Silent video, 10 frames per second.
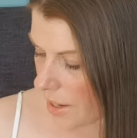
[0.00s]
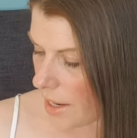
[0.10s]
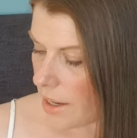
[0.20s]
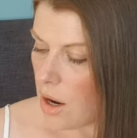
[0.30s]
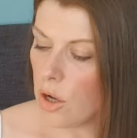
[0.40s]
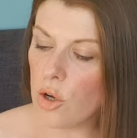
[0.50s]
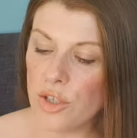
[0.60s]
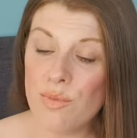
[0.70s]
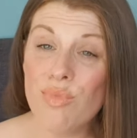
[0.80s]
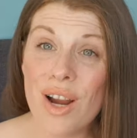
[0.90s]
then I've
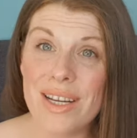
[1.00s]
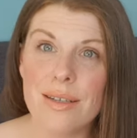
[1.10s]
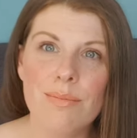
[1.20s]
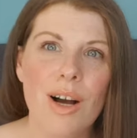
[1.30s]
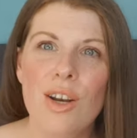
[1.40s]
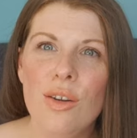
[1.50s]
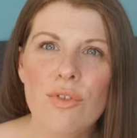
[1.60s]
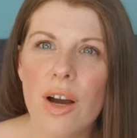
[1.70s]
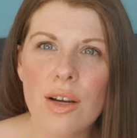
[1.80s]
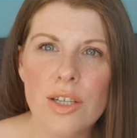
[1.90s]
got some bread. I love
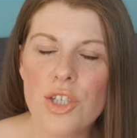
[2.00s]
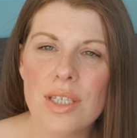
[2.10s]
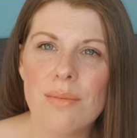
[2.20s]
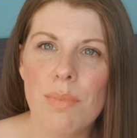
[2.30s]
that I can just